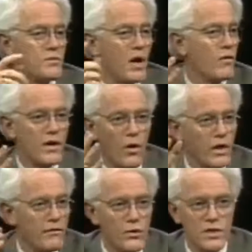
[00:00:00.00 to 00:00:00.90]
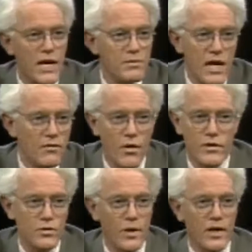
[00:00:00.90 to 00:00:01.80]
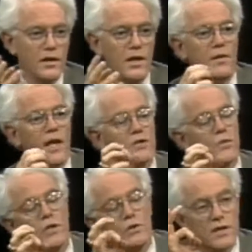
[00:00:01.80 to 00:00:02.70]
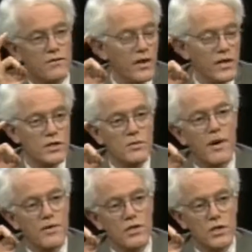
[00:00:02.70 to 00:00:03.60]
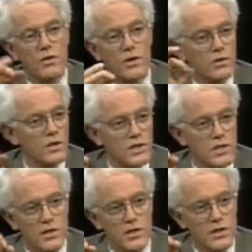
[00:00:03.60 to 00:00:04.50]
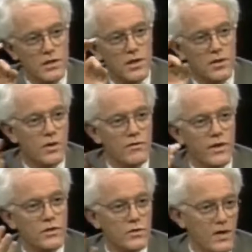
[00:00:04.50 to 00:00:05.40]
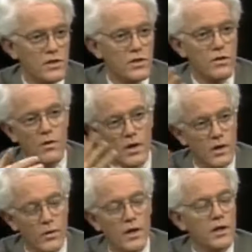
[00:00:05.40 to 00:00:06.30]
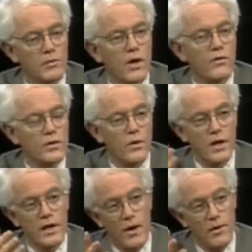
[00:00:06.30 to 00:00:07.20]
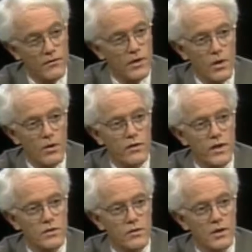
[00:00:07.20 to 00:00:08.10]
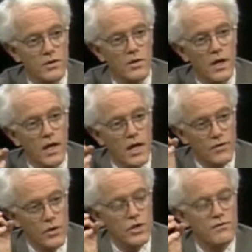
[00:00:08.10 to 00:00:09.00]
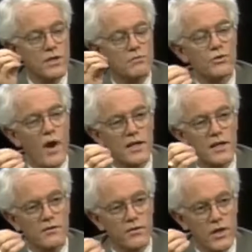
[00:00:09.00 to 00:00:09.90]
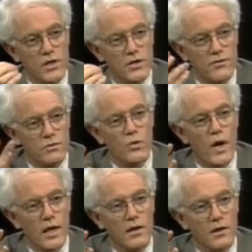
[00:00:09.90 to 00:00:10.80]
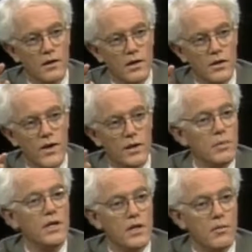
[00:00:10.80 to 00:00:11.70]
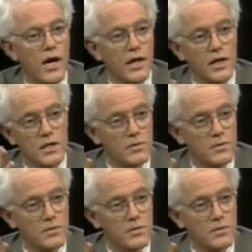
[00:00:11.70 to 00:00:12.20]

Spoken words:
been over there only a few times ever over 20, and that's when usually inflation's about zero. In the early 60s, when inflation was about zero, we got a little bit over 20. Now we have a very low inflation rate. So if you usually have subtracted inflation from 20, you've had the PE of the market. That's